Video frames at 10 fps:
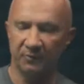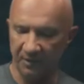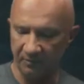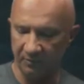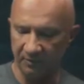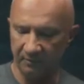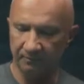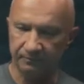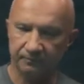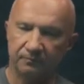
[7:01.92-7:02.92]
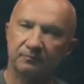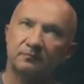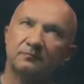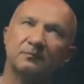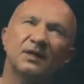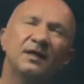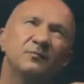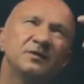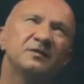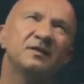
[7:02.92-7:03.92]
can be
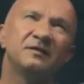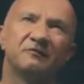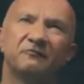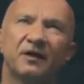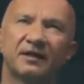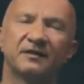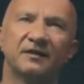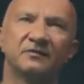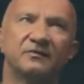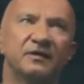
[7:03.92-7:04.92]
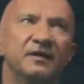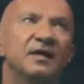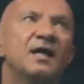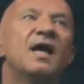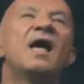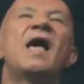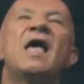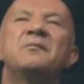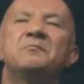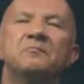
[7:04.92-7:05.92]
seen, in fact, as
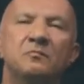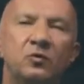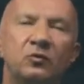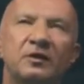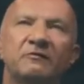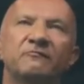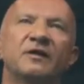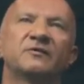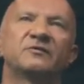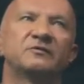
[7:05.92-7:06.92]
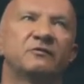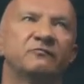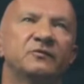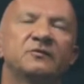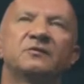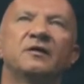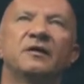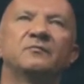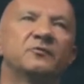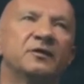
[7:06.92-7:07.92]
m Boolean functions of this
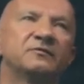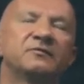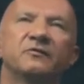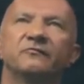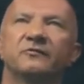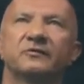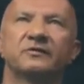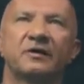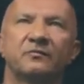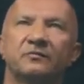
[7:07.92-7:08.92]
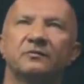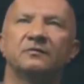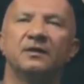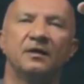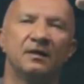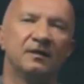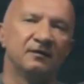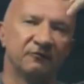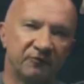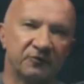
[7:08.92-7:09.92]
type, right? So, for example,
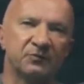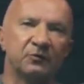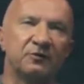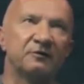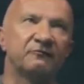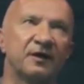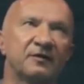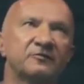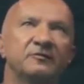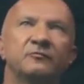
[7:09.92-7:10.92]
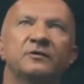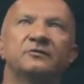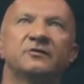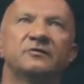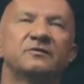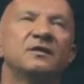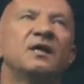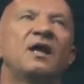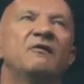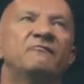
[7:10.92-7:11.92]
the first Boolean function will just
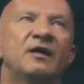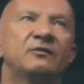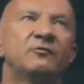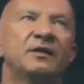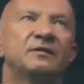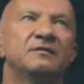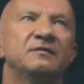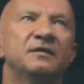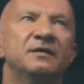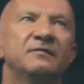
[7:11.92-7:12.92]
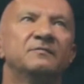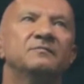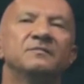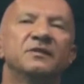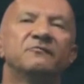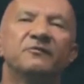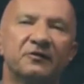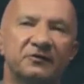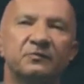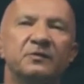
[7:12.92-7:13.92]
evaluate the
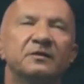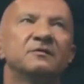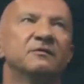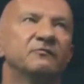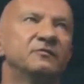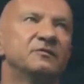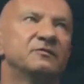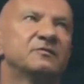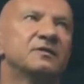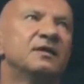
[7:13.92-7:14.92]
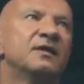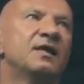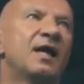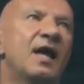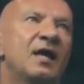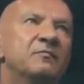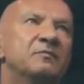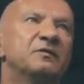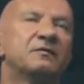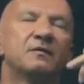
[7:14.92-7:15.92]
first bit of this
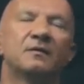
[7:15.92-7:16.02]
mth,